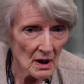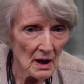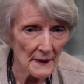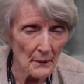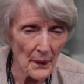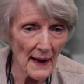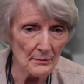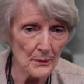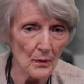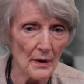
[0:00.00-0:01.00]
And at
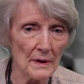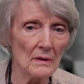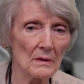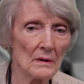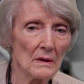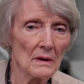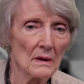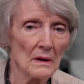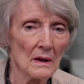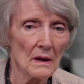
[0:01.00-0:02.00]
that point,
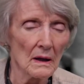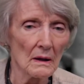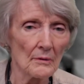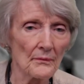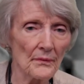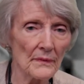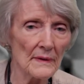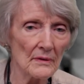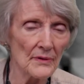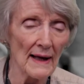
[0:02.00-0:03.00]
um,
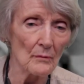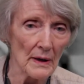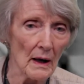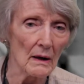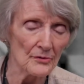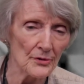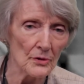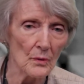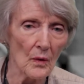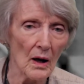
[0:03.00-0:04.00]
that went on for
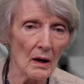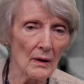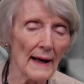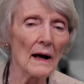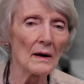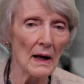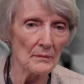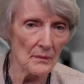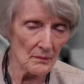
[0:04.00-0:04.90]
a while. I, I